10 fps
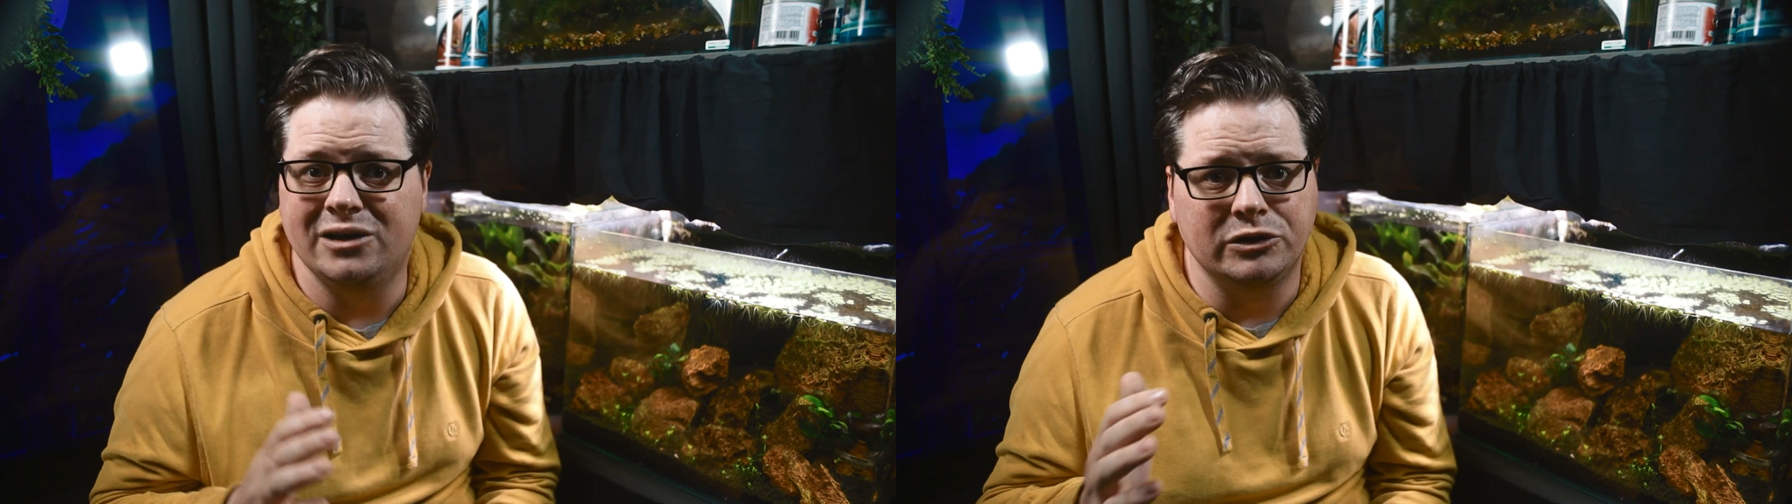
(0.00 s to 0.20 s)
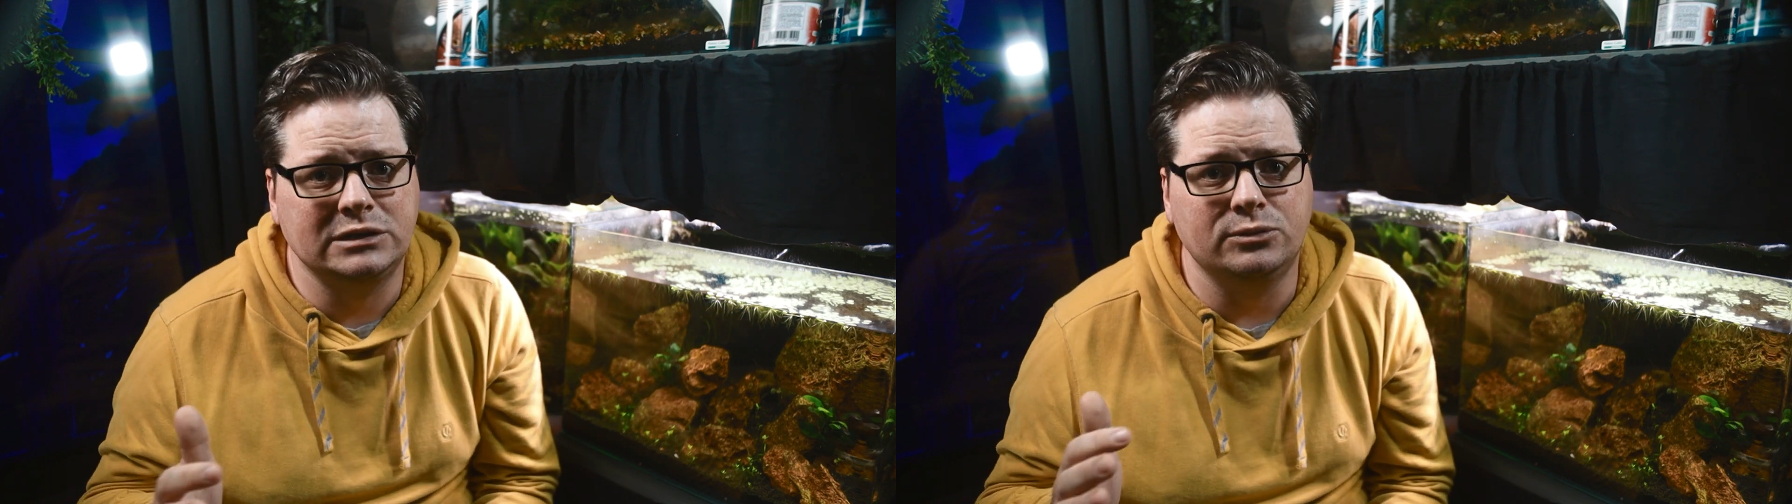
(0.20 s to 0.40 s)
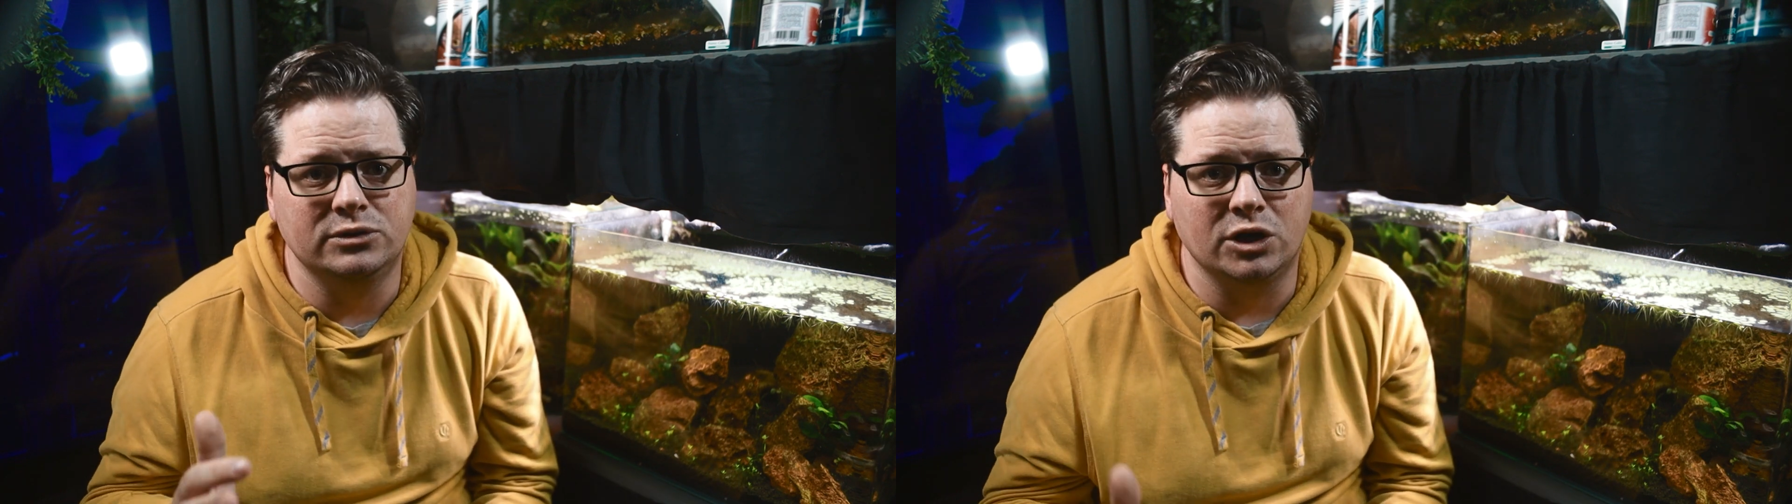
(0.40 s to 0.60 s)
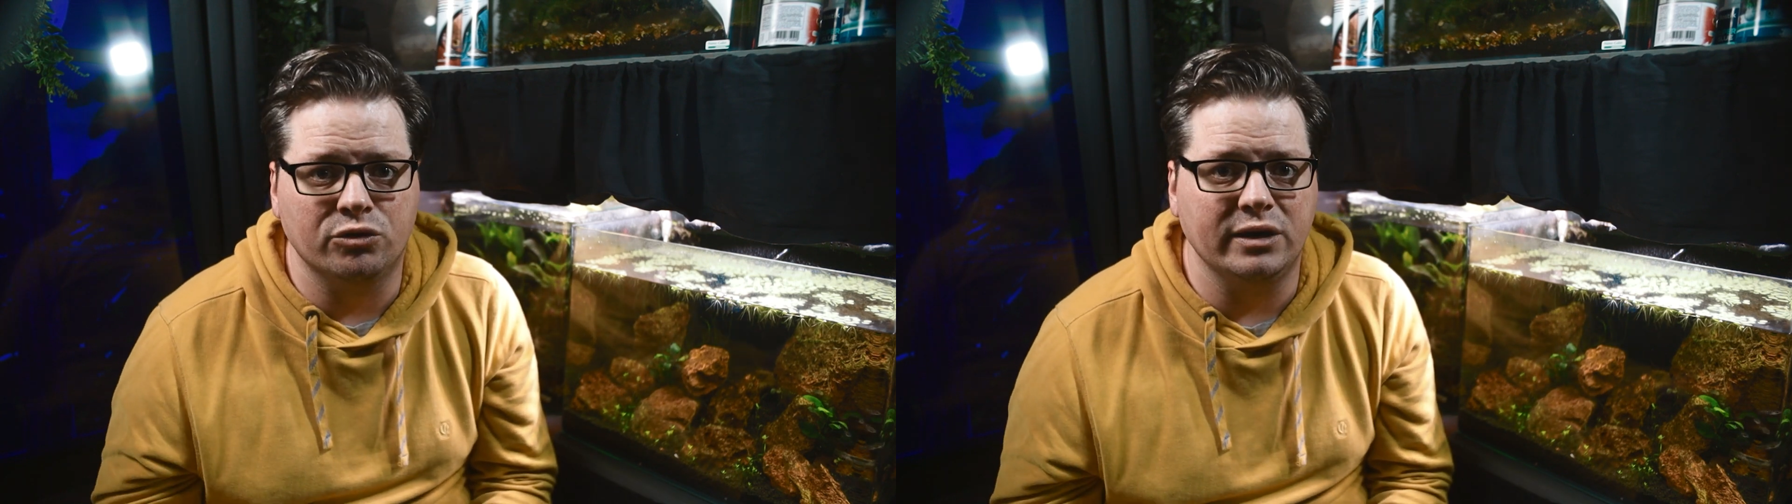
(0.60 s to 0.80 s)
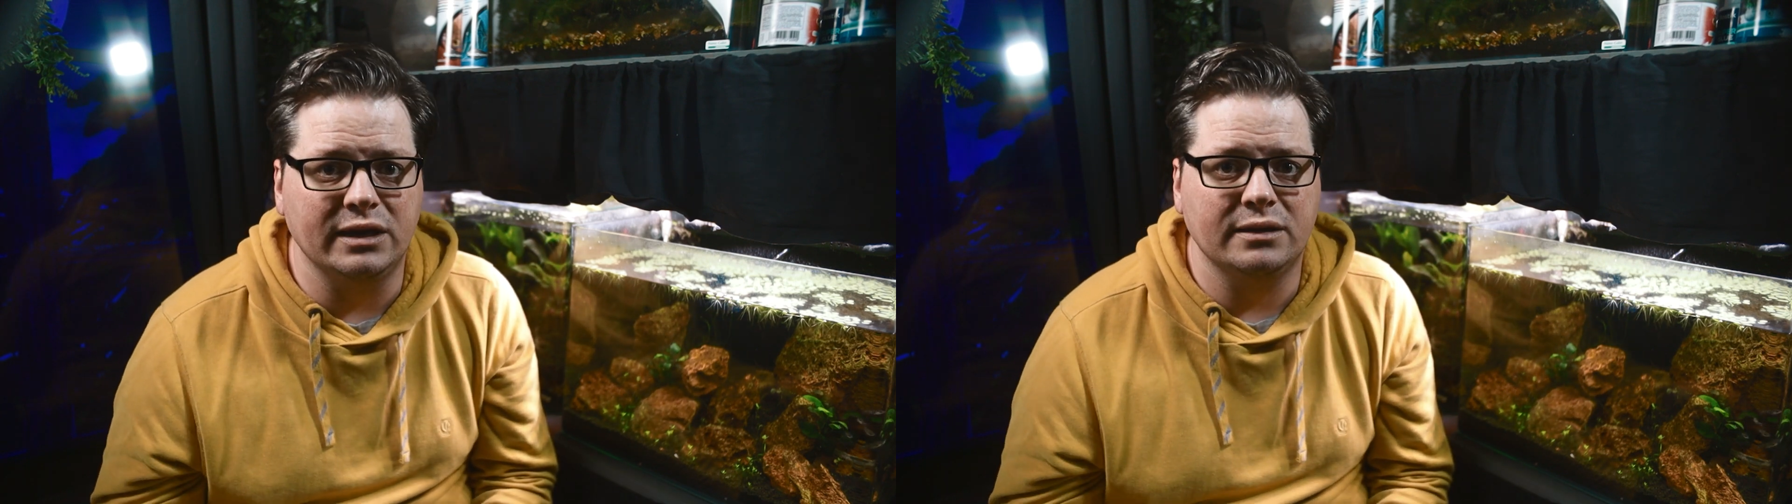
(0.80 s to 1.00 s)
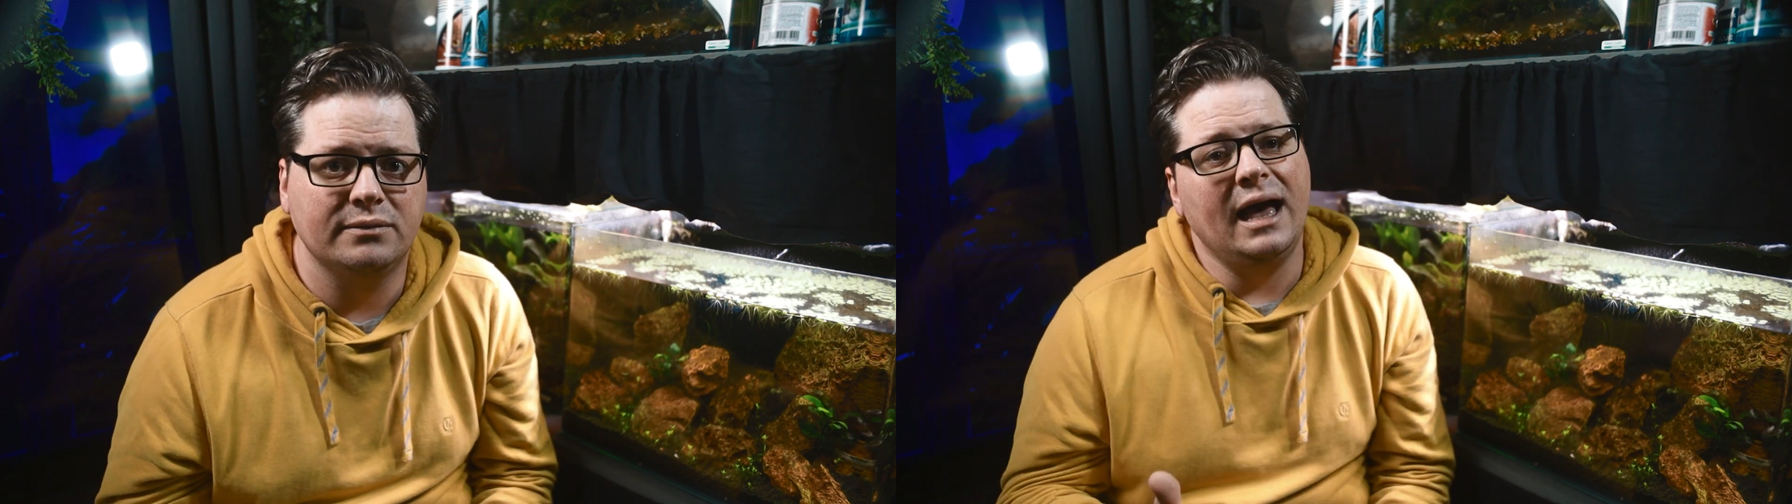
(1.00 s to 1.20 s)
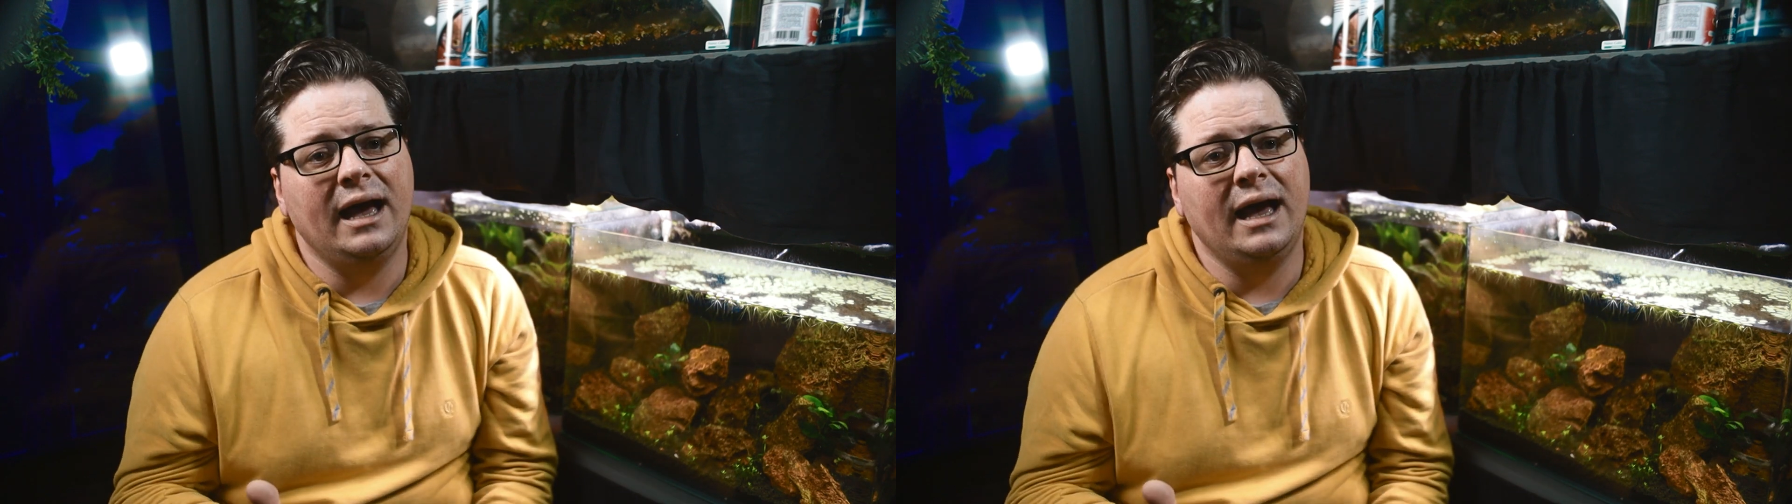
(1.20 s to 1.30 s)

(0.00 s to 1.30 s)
noticeable degree.